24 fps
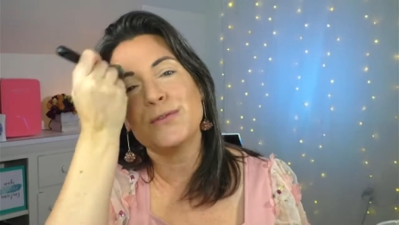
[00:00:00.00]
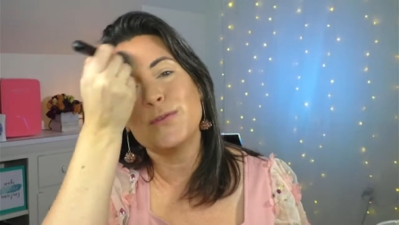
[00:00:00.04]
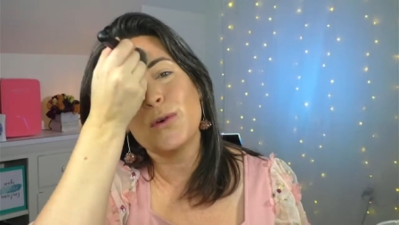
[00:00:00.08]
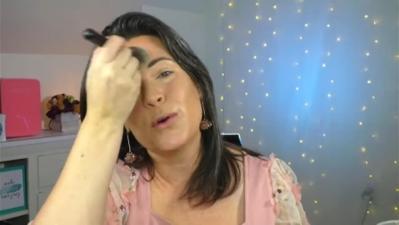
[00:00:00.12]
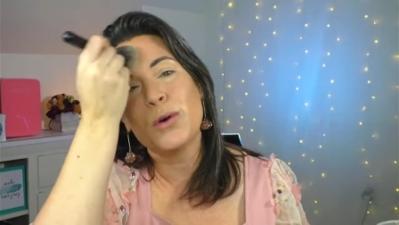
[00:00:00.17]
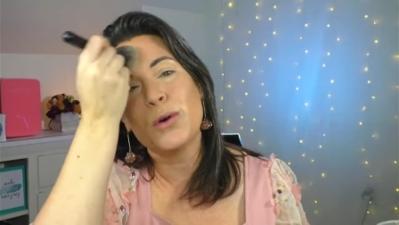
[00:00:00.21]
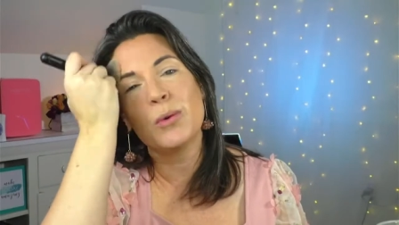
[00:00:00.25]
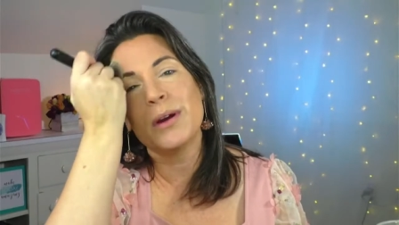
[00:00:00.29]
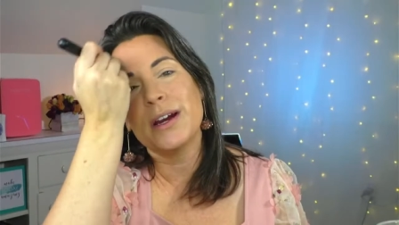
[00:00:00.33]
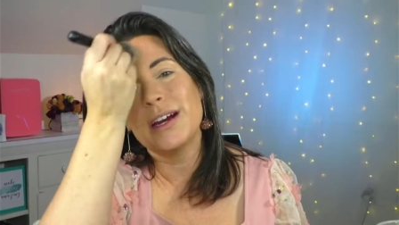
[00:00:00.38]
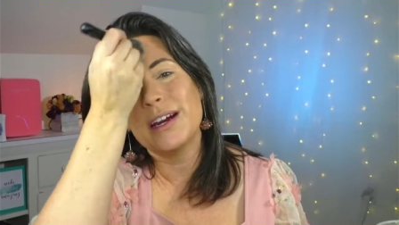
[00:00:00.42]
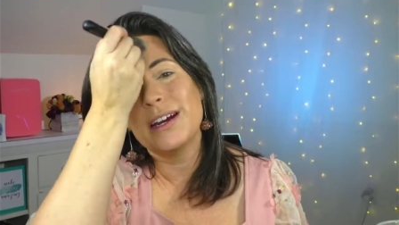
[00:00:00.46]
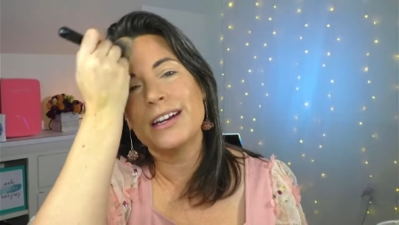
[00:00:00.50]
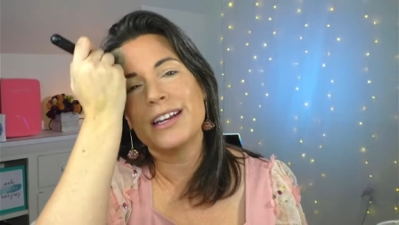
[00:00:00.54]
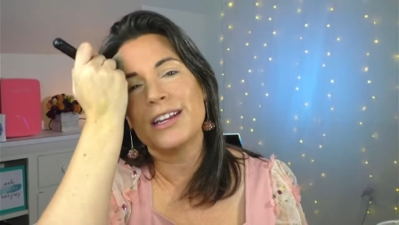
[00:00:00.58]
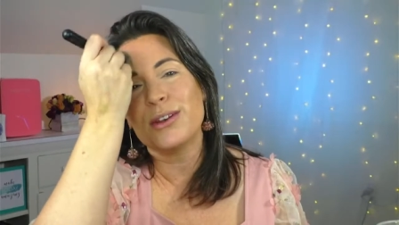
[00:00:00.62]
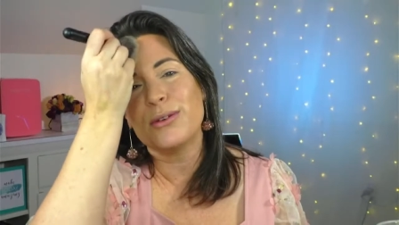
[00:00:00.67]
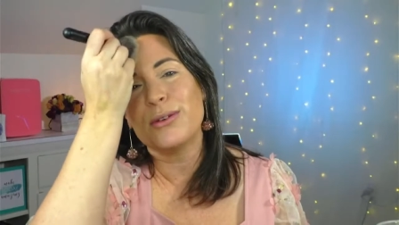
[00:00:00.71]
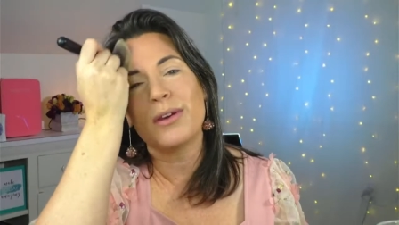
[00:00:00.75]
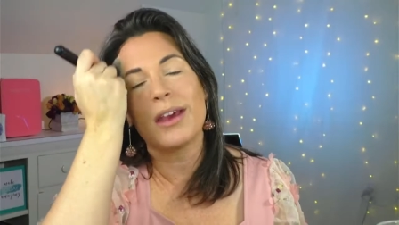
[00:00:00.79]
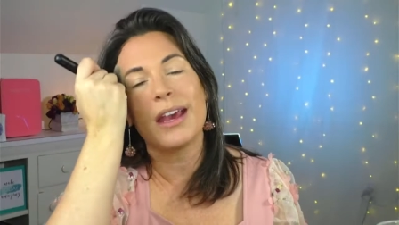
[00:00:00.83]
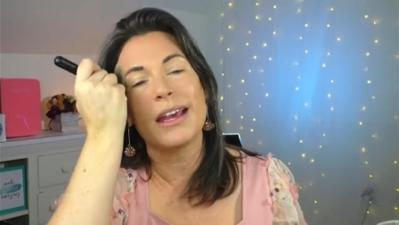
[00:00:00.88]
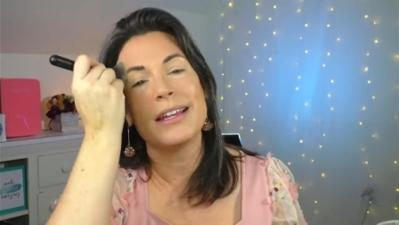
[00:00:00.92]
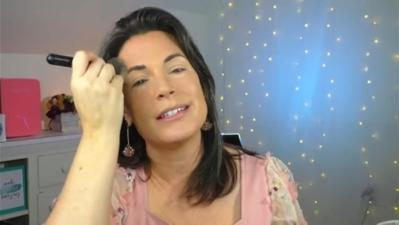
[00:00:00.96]
forward,
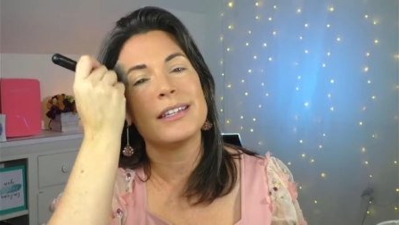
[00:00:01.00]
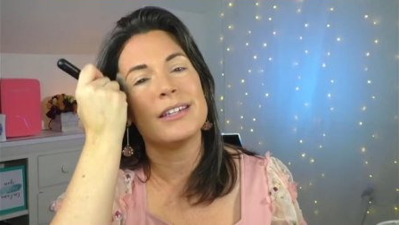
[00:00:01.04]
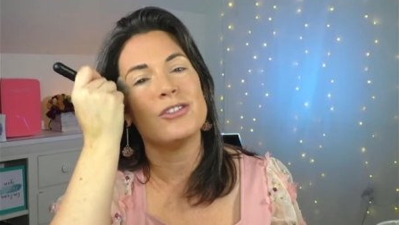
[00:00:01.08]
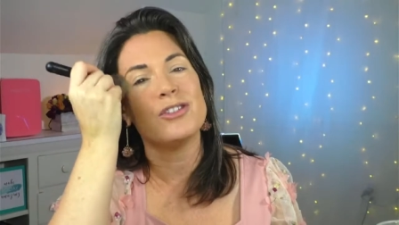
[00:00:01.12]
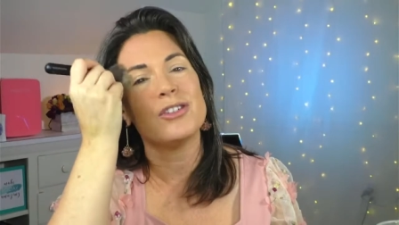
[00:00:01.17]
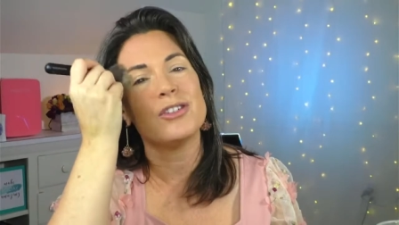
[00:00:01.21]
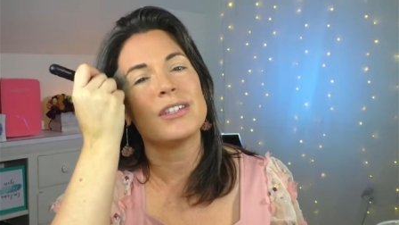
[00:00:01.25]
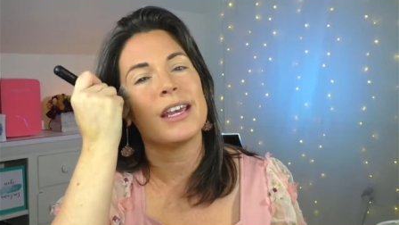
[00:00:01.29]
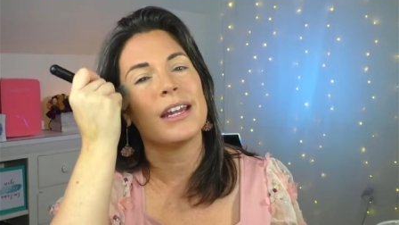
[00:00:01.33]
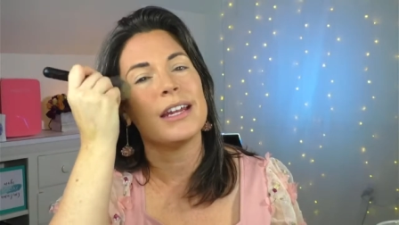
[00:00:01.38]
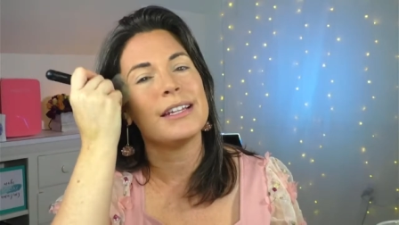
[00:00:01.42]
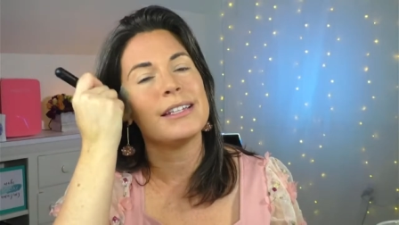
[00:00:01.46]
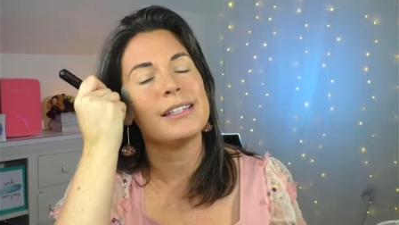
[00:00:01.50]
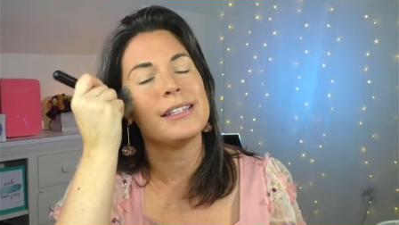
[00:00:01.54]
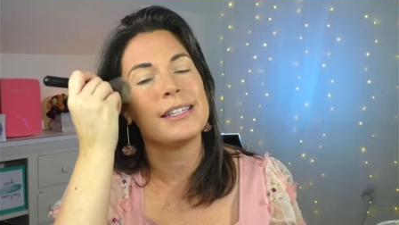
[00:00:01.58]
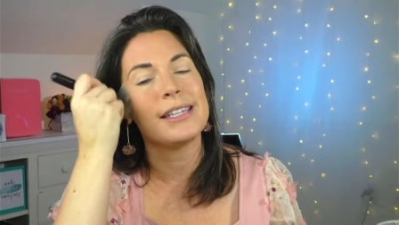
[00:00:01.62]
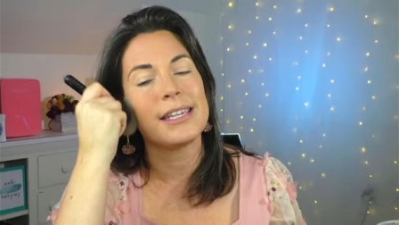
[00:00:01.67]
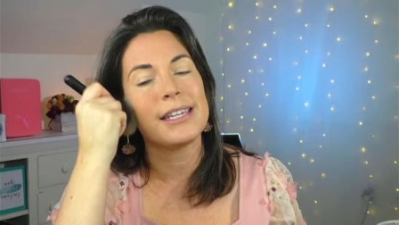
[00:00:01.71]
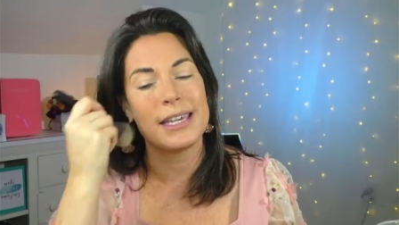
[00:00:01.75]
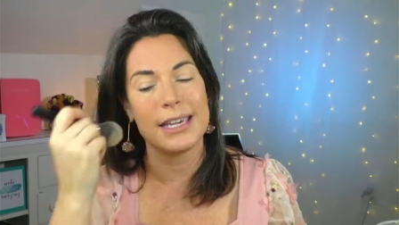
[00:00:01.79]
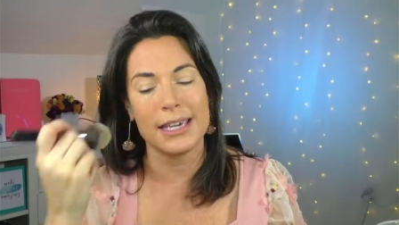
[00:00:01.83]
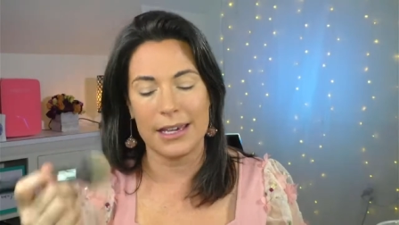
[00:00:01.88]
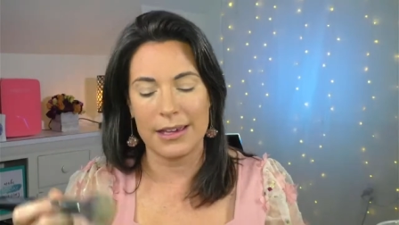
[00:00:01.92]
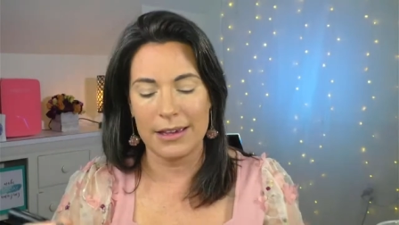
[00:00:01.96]
and you guys can just kind of
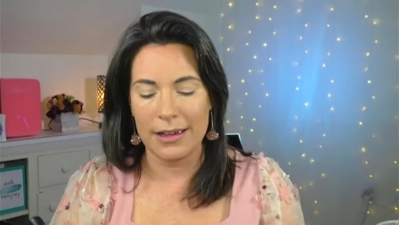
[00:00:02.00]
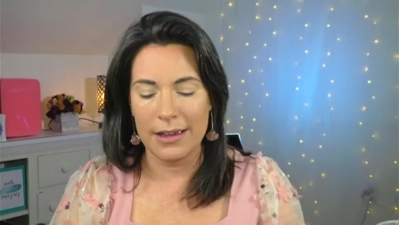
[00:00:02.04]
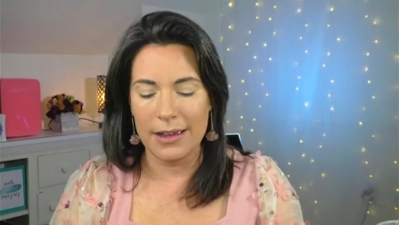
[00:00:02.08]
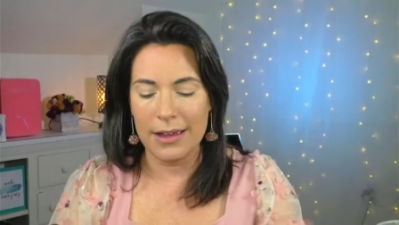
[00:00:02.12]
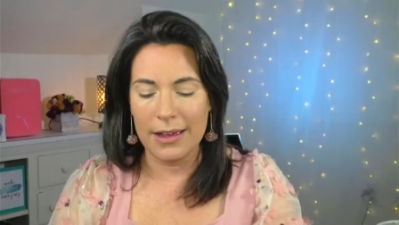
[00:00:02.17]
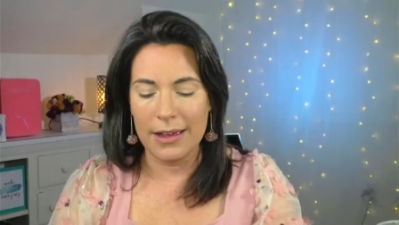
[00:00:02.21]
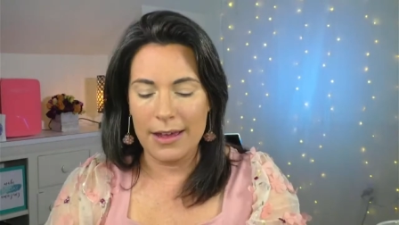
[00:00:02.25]
see